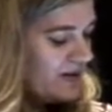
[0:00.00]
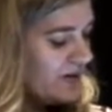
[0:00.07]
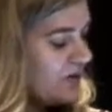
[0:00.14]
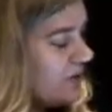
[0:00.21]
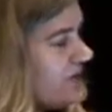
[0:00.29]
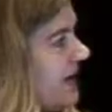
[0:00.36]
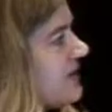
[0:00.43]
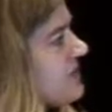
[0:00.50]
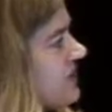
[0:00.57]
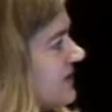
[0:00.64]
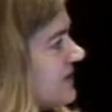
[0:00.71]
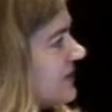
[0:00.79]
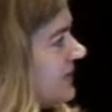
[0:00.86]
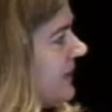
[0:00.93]

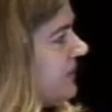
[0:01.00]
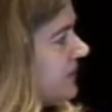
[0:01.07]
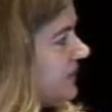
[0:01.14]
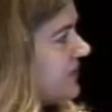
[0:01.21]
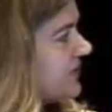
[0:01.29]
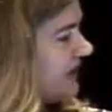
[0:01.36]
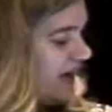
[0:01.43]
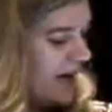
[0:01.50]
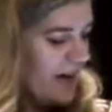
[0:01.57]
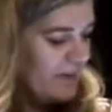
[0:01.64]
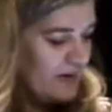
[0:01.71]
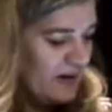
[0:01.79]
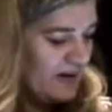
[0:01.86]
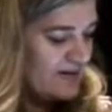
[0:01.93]
interventions about boosting
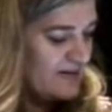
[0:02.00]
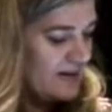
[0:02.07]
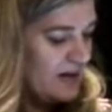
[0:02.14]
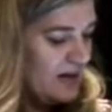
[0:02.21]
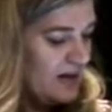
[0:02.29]
happiness.